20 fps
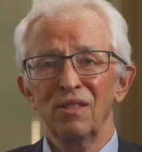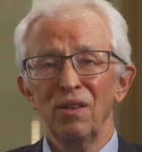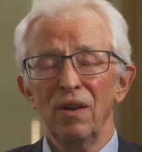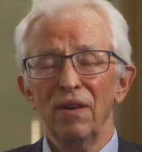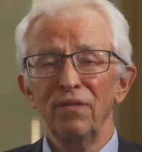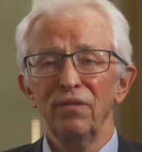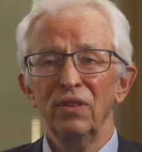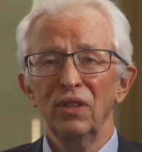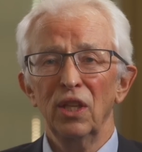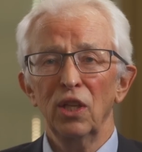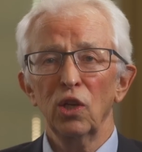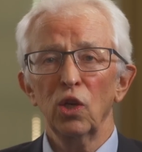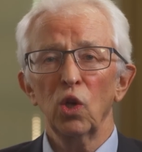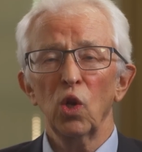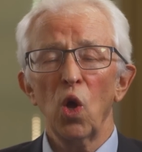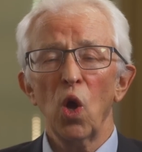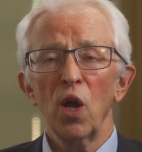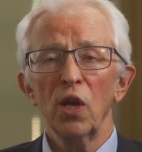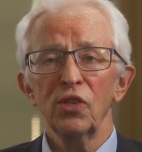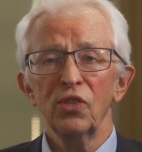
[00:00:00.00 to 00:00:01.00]
as often their
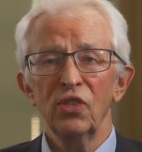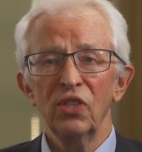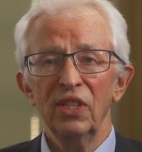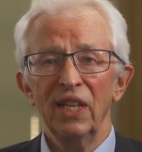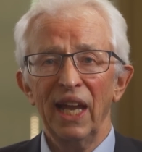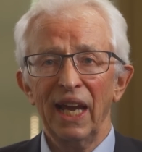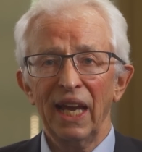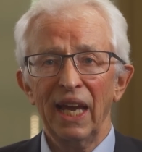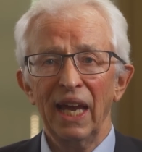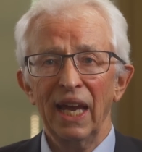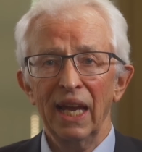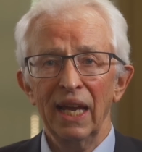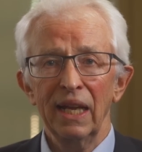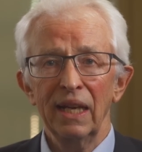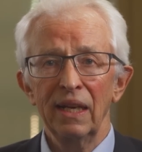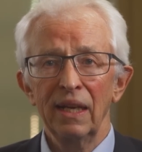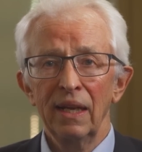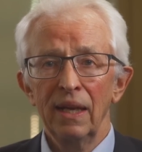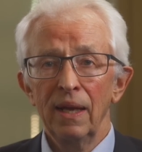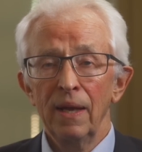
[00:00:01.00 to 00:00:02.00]
lost
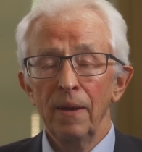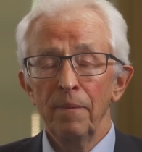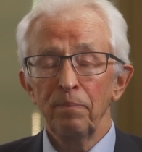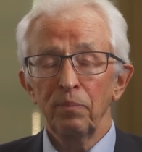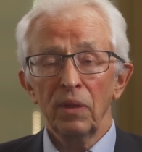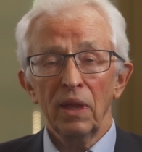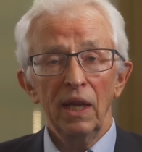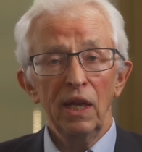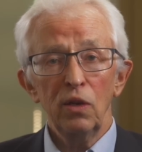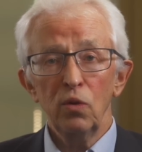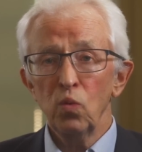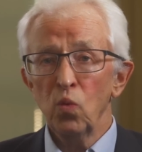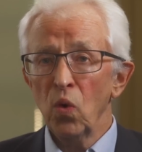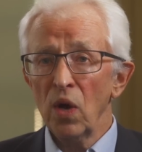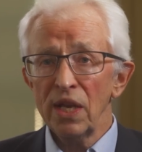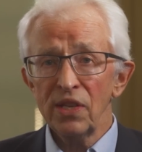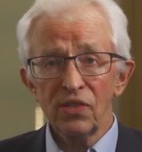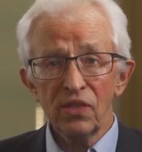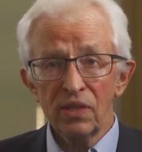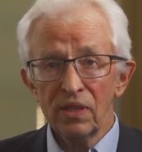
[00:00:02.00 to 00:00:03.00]
decade, it
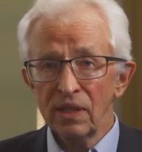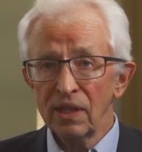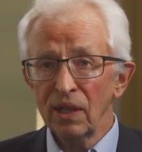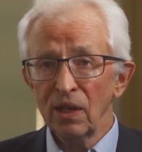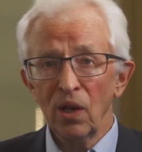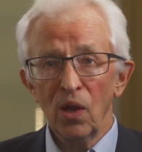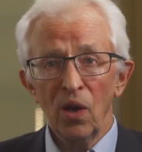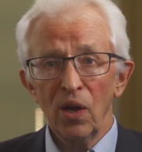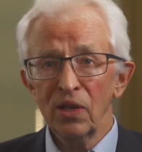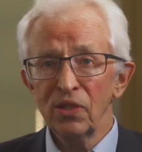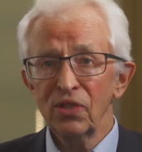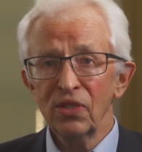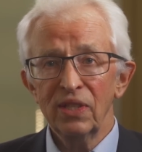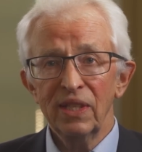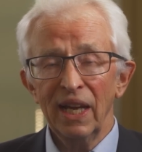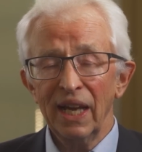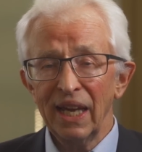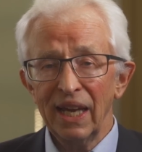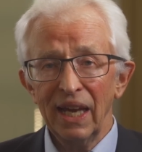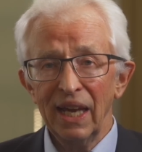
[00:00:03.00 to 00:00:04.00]
wasn't the
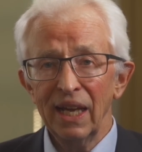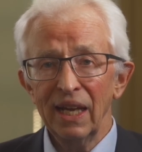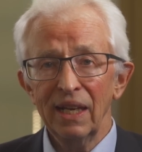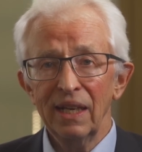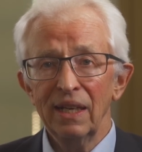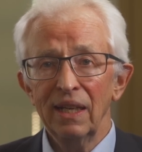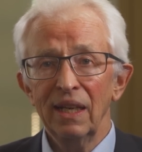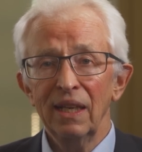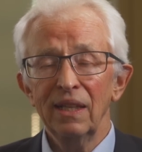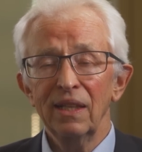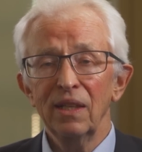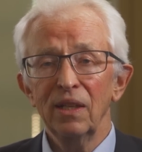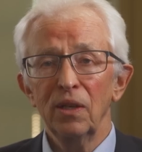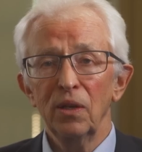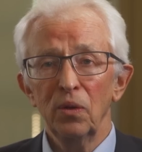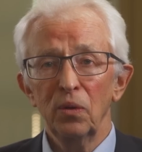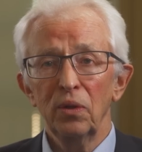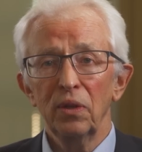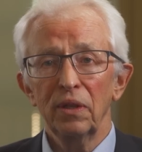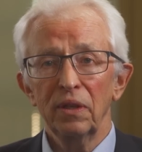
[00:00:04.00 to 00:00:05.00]
lost decade in the
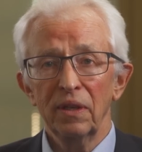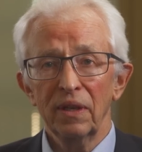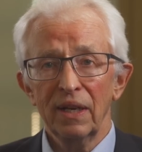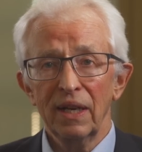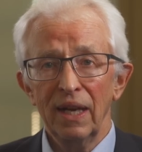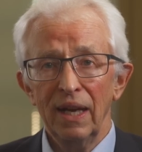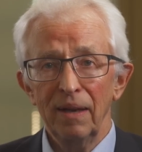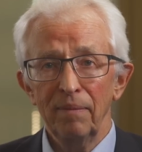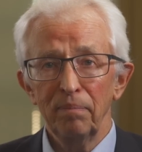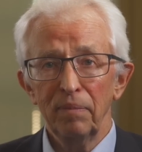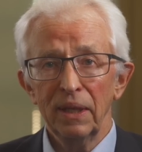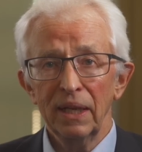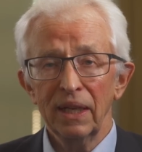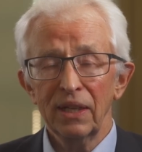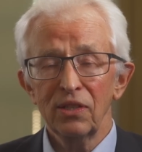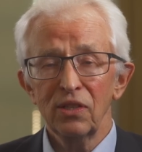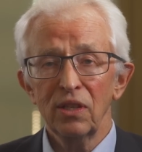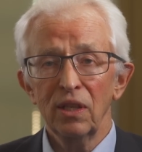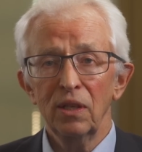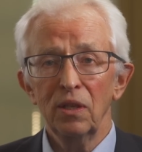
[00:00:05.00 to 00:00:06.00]
nuclear
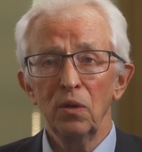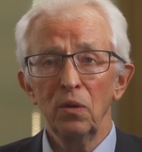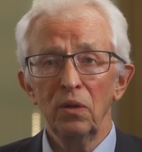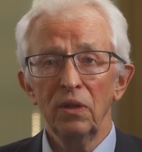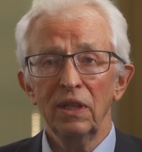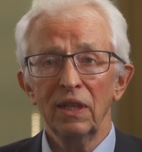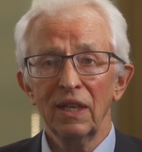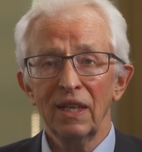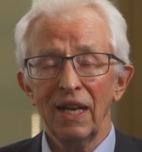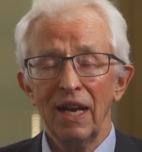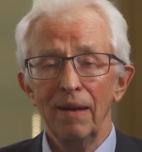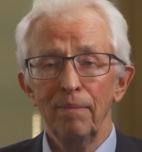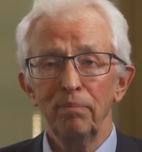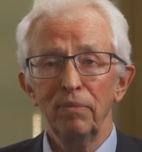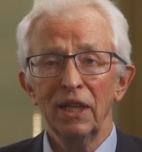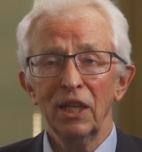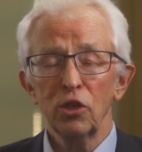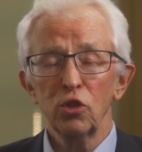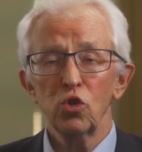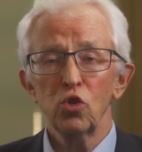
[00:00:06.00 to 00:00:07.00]
complex. The nuclear
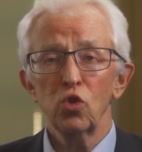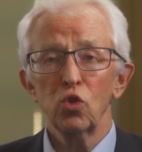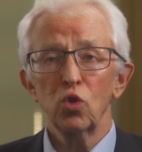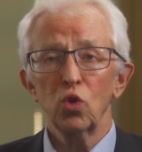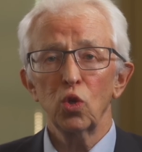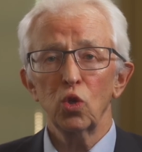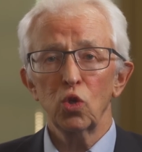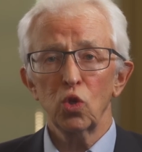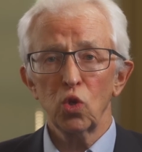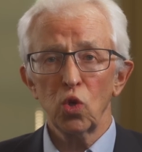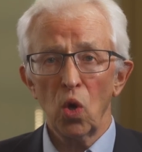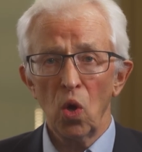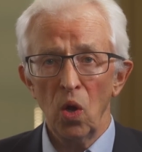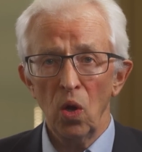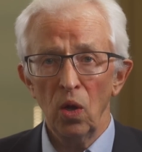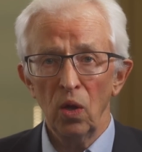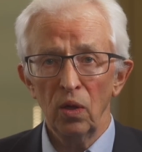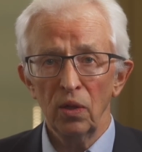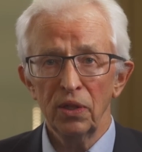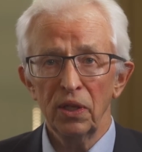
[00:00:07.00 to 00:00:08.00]
complex stood
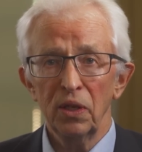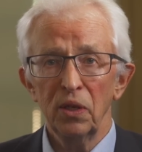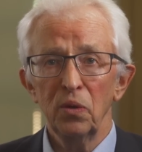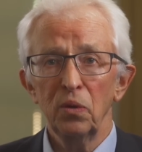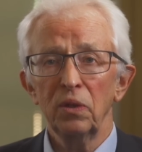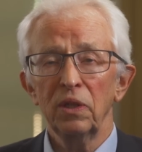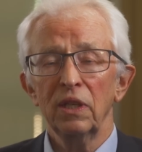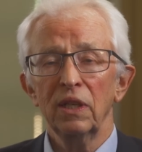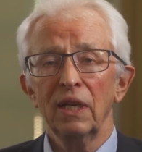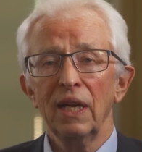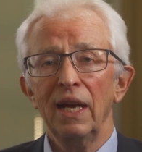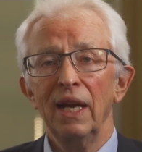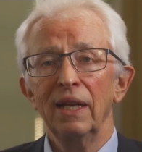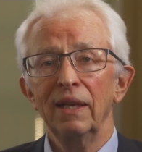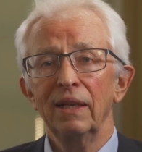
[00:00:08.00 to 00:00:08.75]
tall. The nuclear